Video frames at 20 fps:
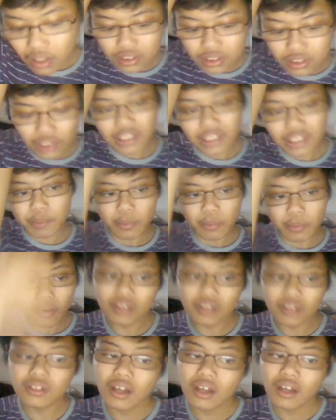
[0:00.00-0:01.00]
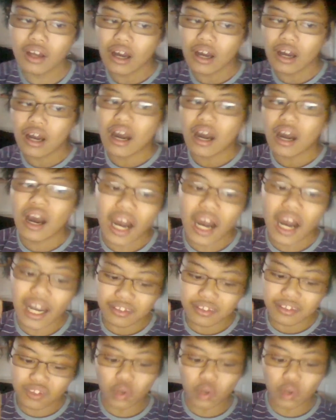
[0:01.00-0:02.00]
Sorry, number one, I
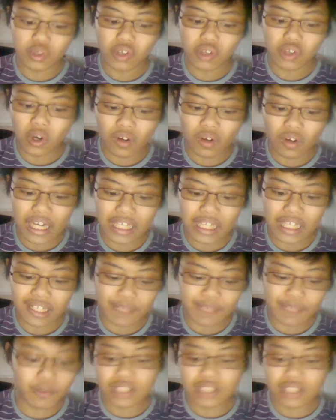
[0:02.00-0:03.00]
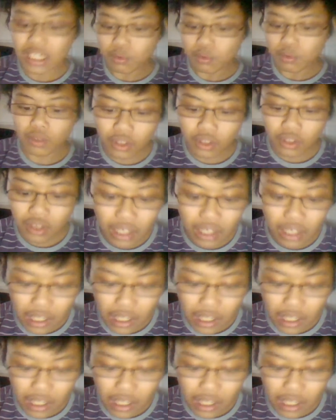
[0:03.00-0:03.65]
don't know anything about Deathworth.